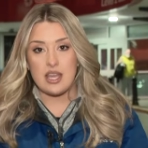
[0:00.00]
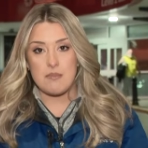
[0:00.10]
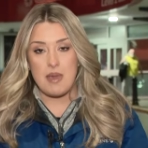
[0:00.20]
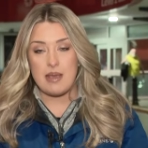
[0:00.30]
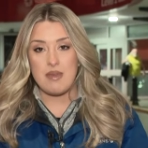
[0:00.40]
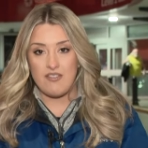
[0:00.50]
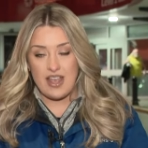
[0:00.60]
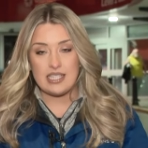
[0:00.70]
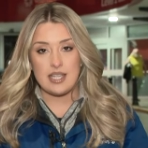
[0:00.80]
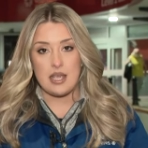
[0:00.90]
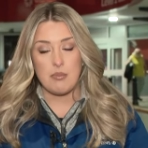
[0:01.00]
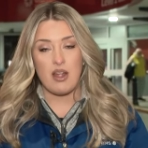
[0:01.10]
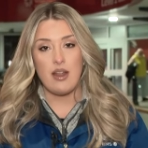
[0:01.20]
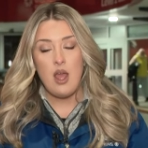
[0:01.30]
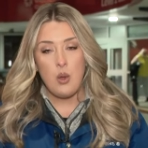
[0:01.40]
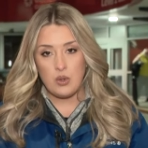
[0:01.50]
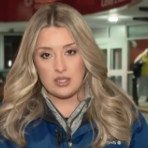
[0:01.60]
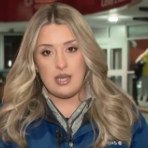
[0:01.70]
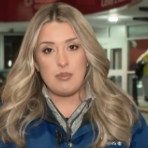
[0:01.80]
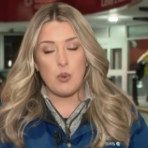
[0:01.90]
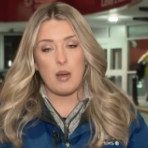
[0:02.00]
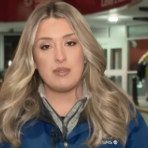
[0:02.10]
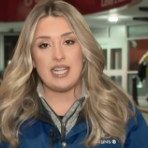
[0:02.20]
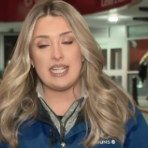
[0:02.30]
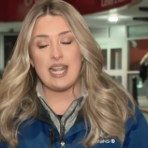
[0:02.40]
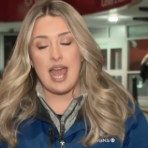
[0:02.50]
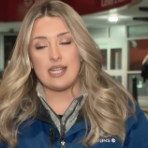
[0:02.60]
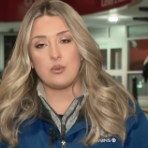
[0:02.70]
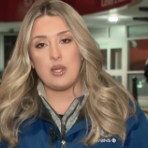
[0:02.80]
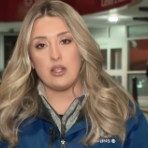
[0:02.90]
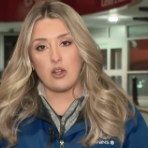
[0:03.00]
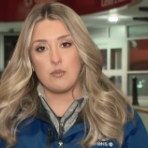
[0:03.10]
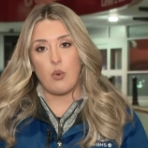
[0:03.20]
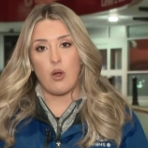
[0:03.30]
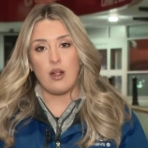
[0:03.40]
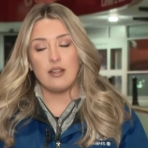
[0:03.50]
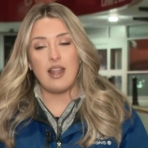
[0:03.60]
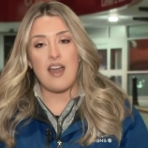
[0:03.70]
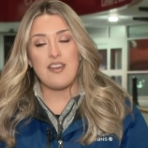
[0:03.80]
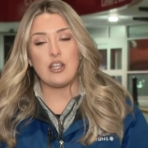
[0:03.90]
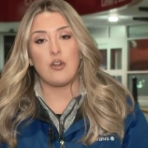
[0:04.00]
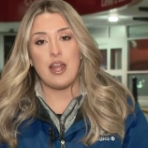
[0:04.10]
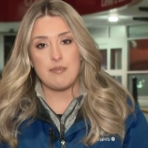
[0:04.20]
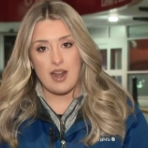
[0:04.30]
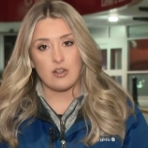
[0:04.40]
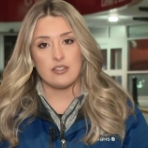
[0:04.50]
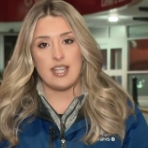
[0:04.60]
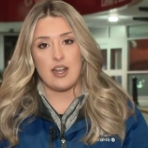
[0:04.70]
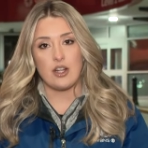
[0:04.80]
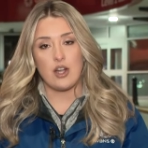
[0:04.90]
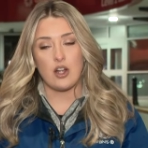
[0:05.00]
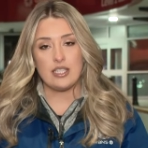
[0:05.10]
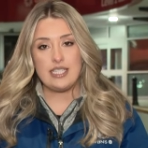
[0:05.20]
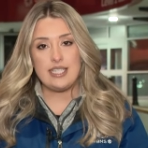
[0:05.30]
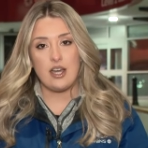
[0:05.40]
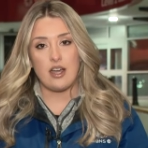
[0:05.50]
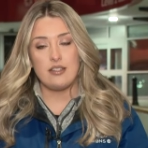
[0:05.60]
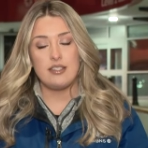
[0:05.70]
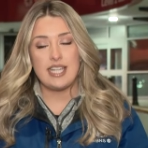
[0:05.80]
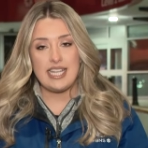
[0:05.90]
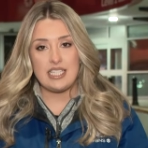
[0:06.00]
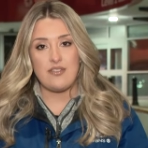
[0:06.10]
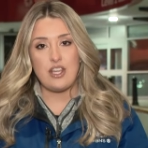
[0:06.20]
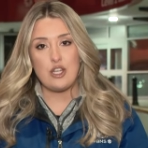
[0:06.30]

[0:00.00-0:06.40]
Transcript: they may be facing, but we'll keep you updated as we learn more. Live at Grant Medical Center, Carly Dion, 10 TV